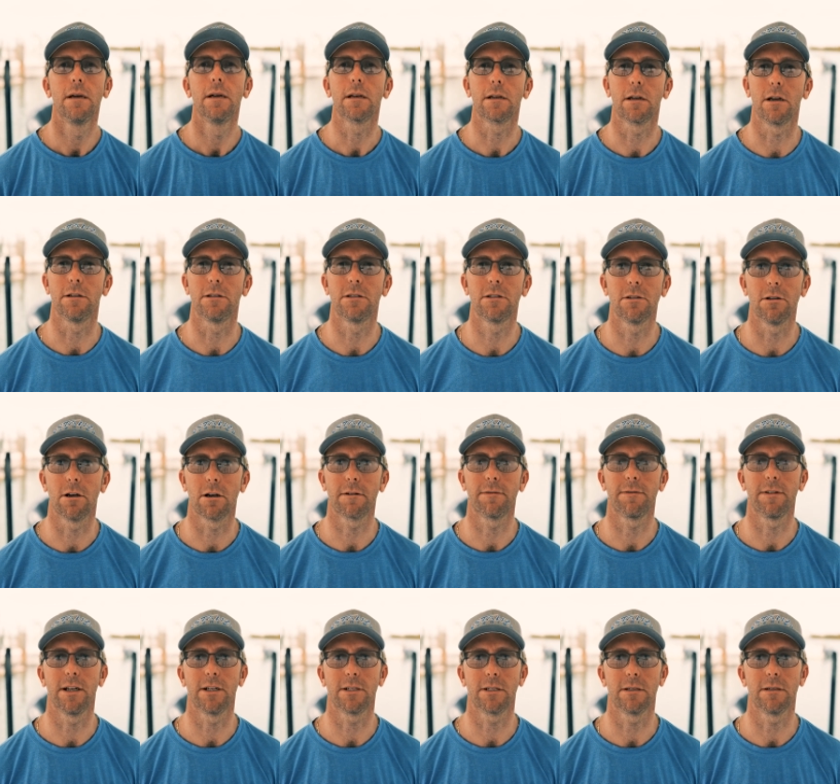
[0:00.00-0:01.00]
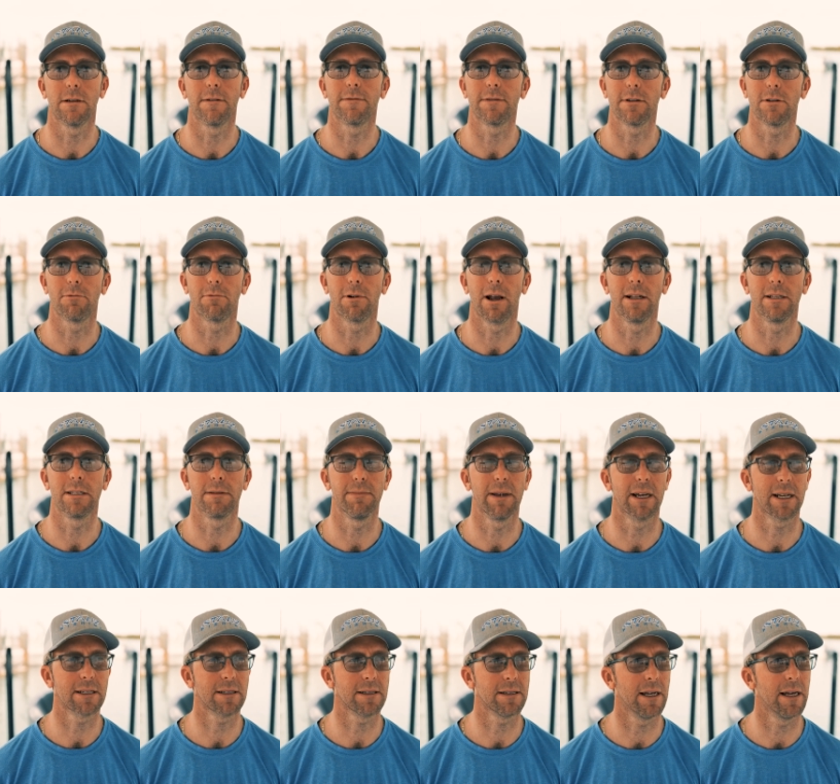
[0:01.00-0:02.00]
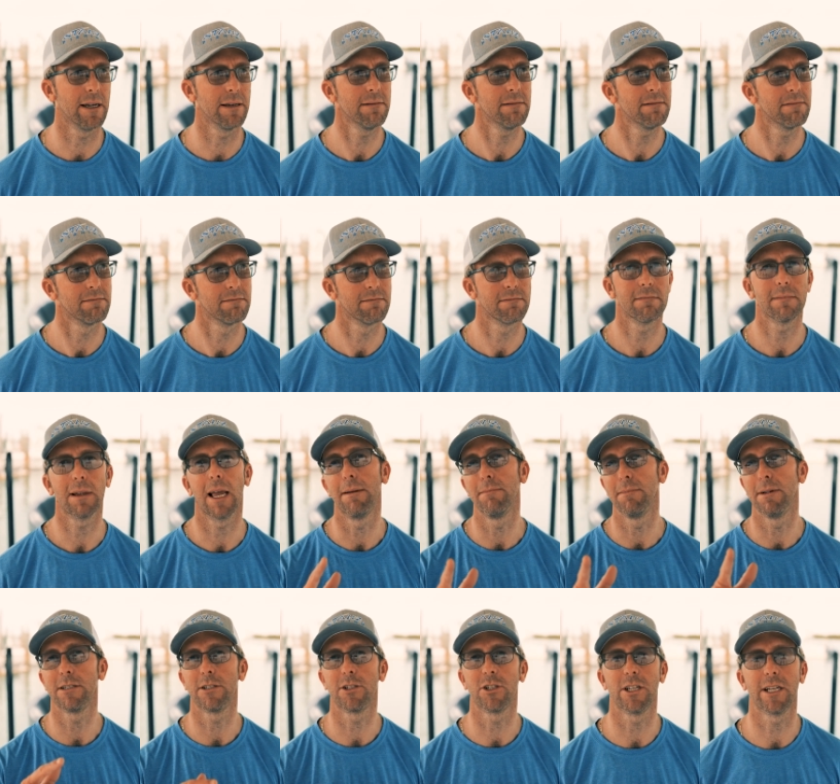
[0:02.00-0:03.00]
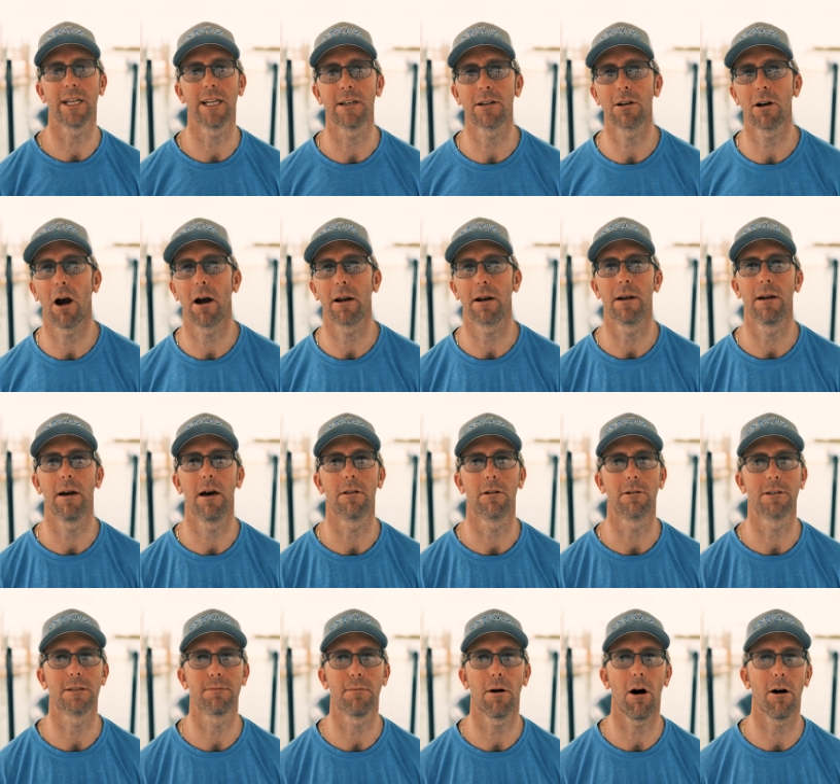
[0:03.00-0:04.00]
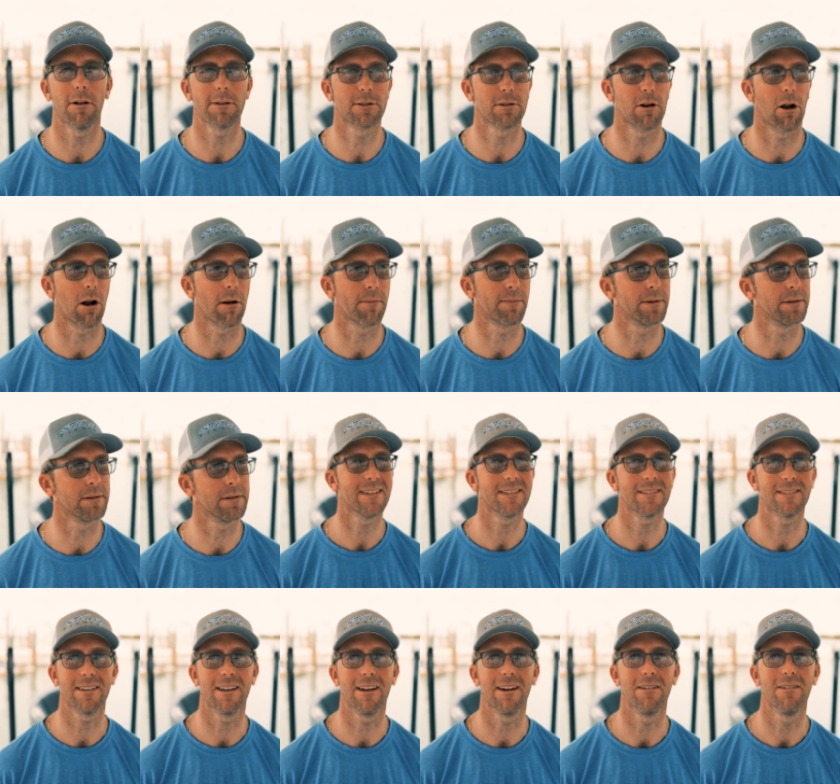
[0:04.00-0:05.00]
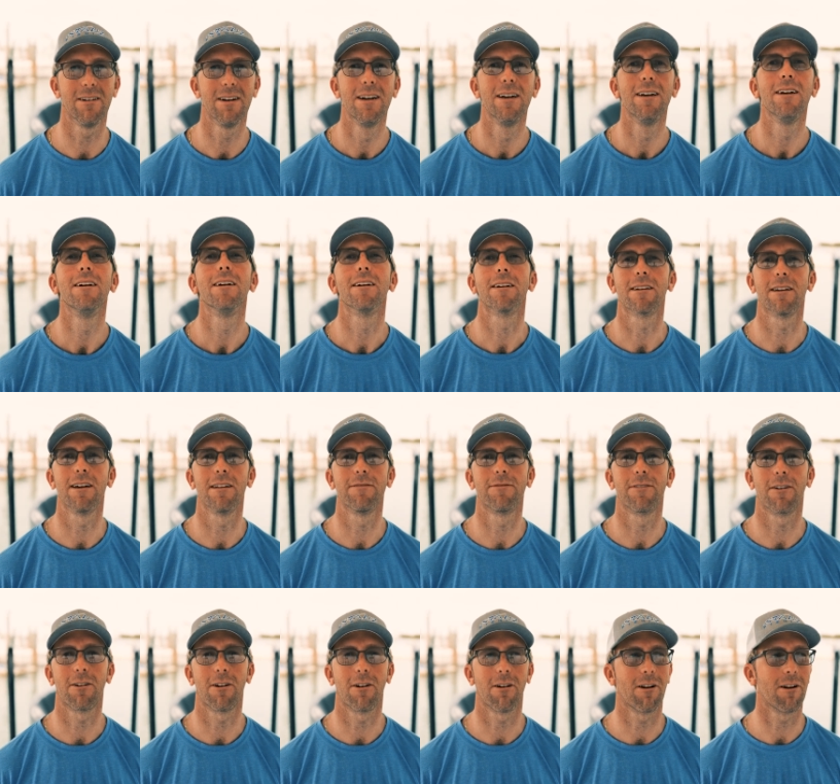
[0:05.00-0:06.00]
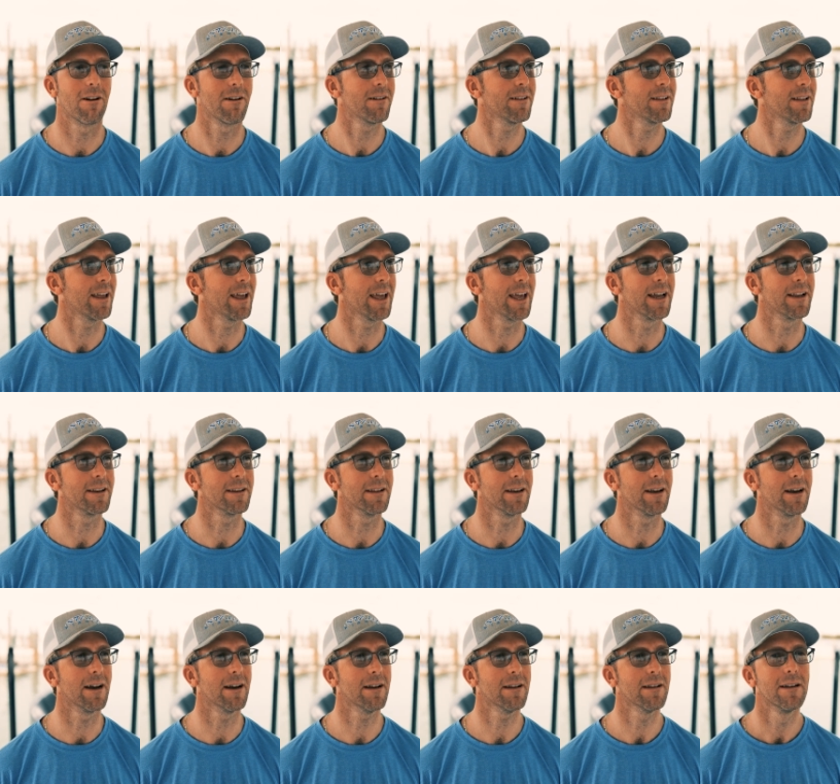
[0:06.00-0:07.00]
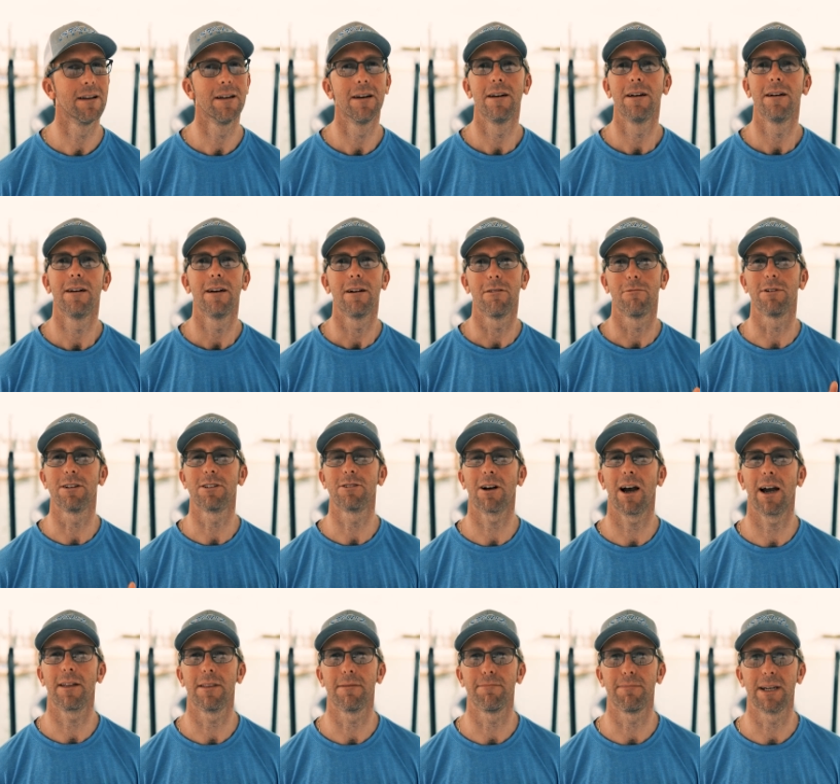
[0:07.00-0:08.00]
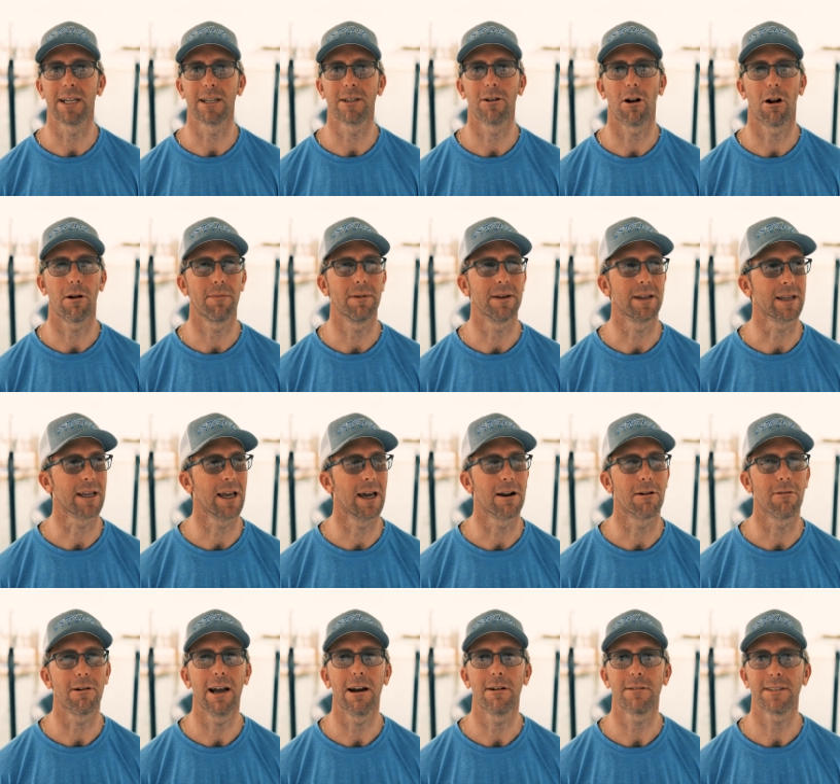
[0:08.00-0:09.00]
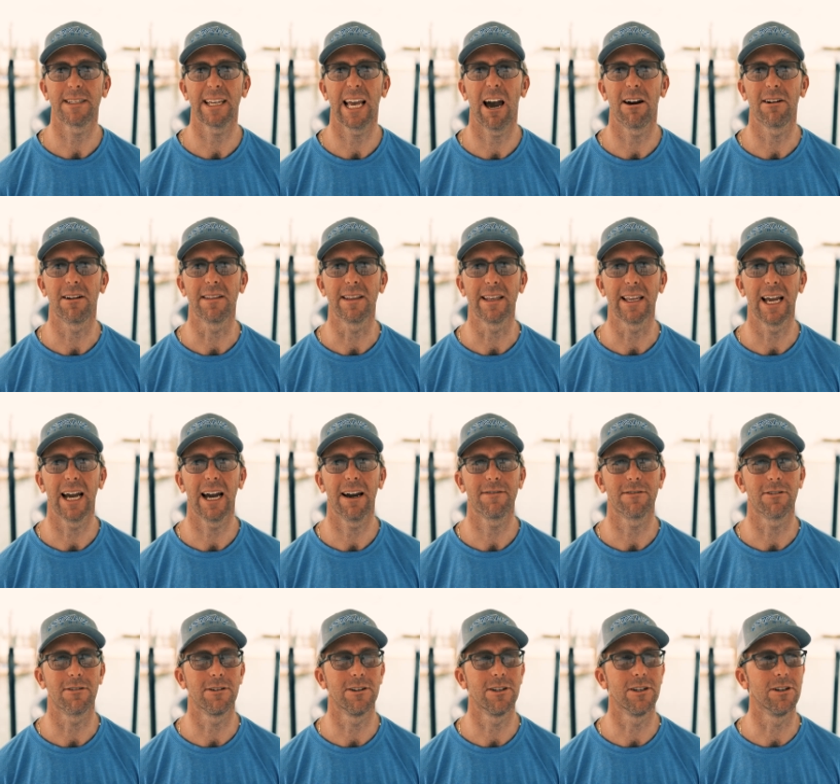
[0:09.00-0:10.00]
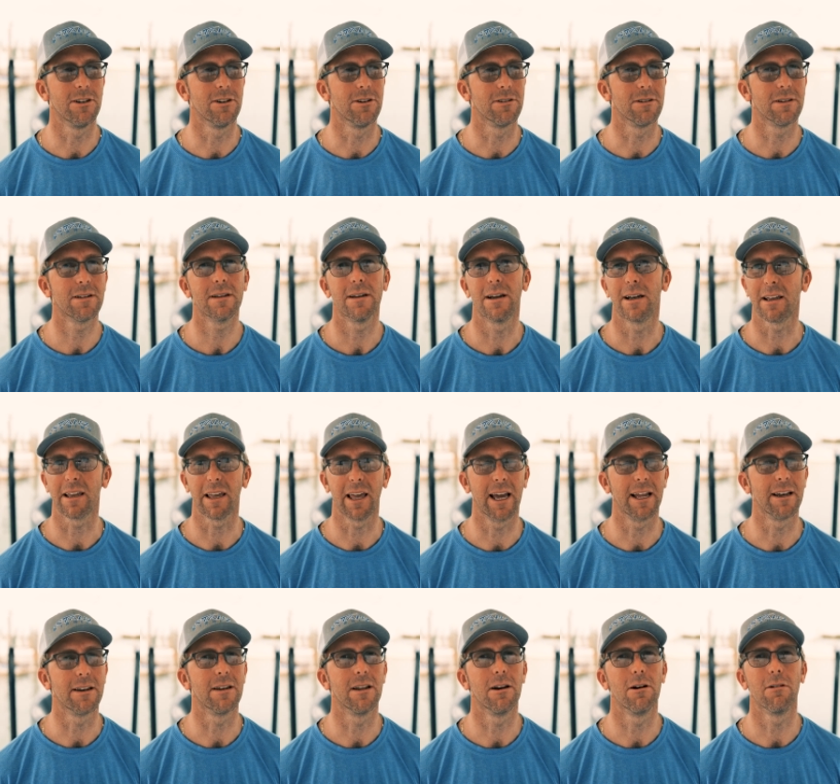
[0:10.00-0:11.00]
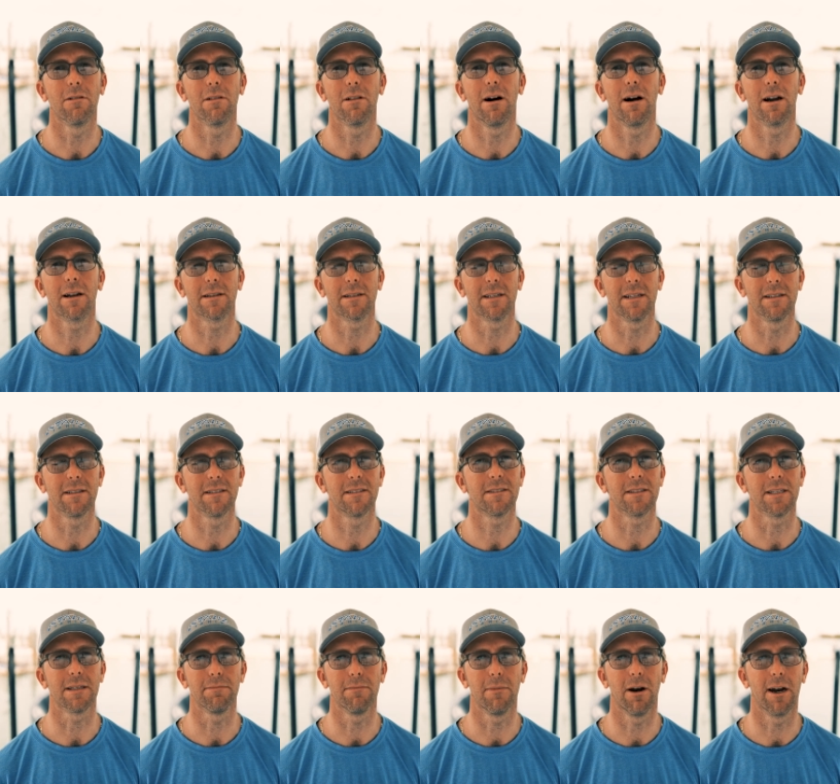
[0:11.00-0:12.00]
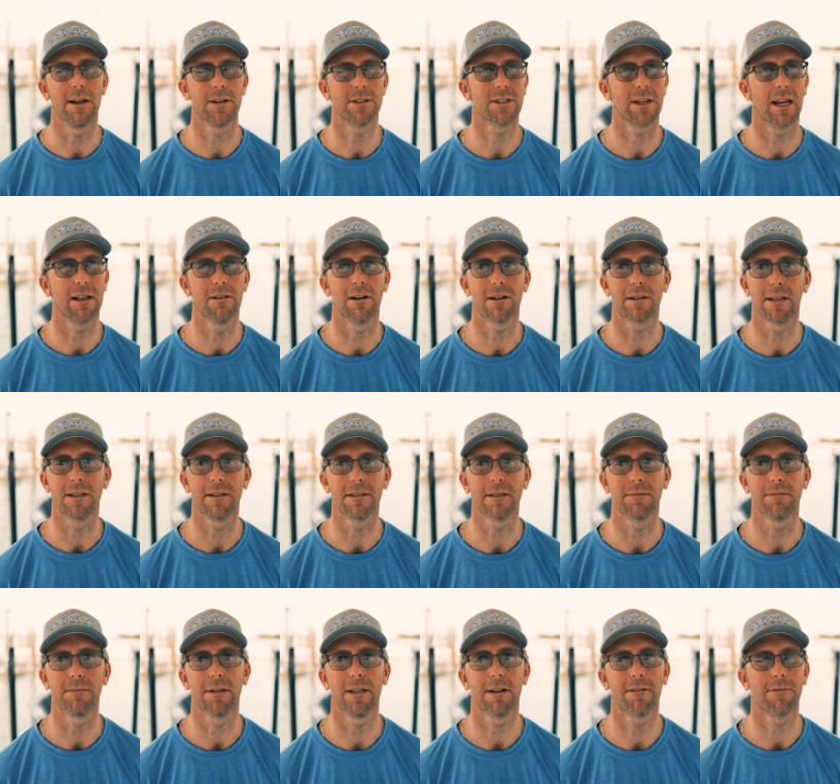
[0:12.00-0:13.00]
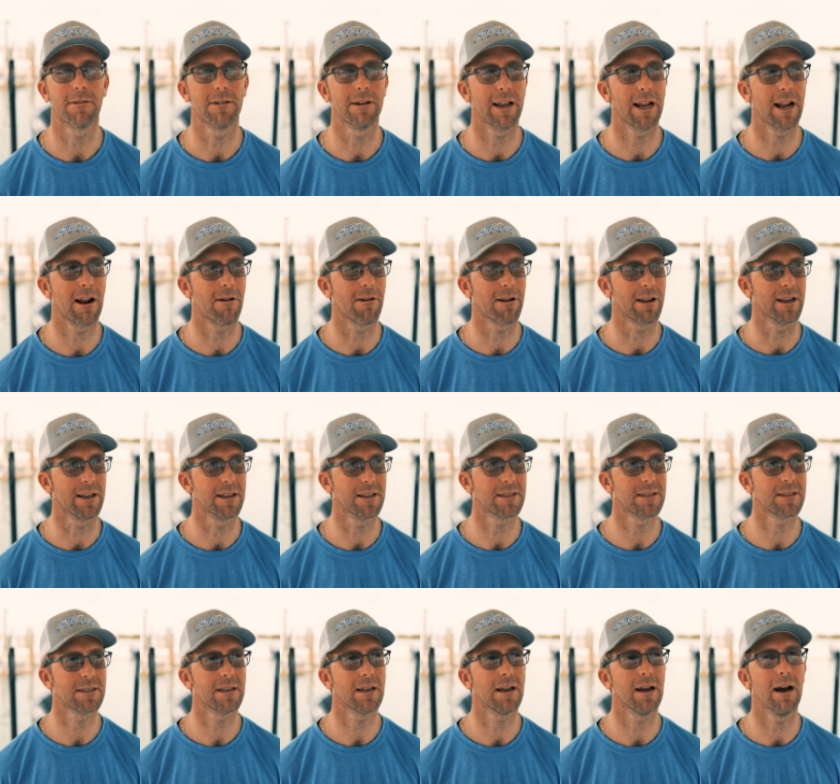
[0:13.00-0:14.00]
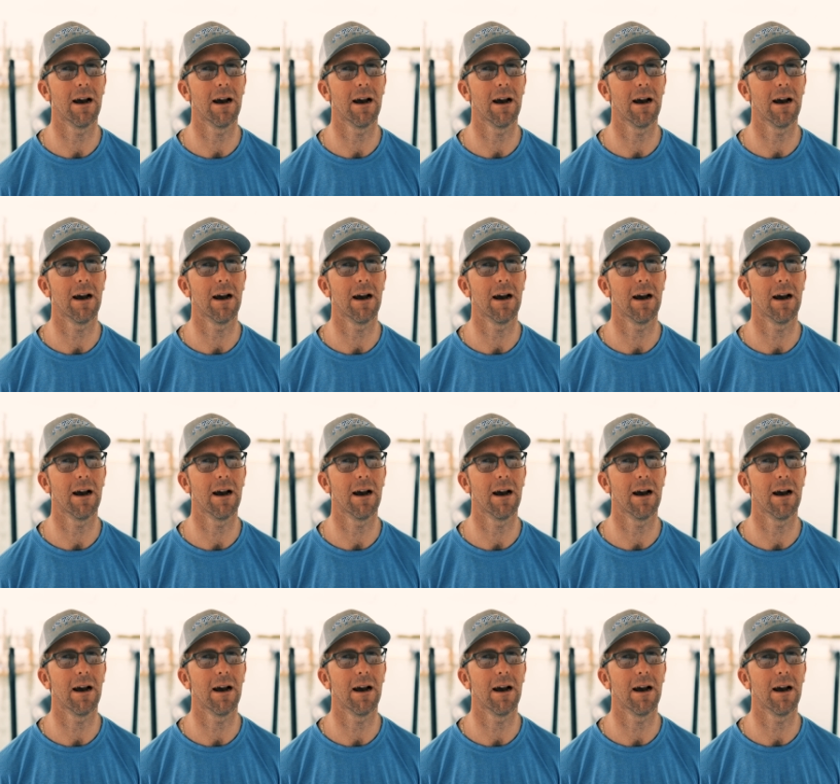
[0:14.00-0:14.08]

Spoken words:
Good snook fishing, a few reds mixed in, and Miss Jean caught another small tarpon, so good for her. And we tried the big tarpon again around town in the afternoon. Again, no luck, didn't see much. I looked in some different areas.